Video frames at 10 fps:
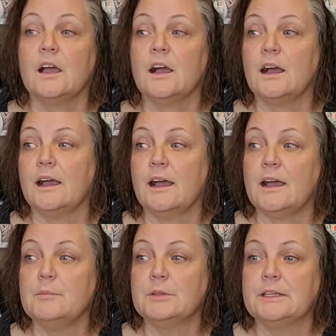
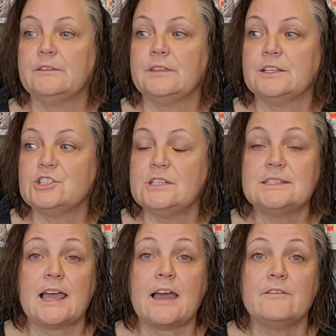I believe that
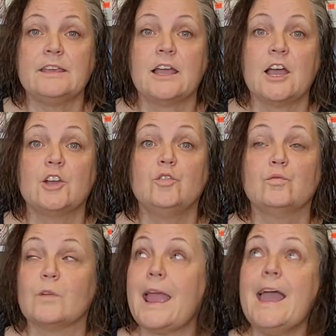she's having a
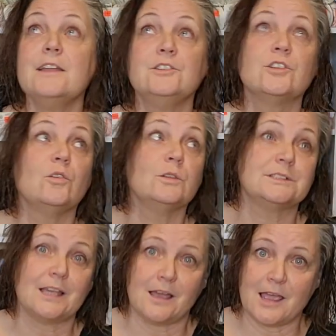grand old
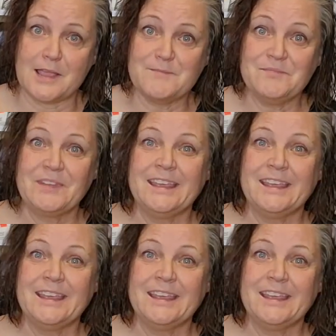time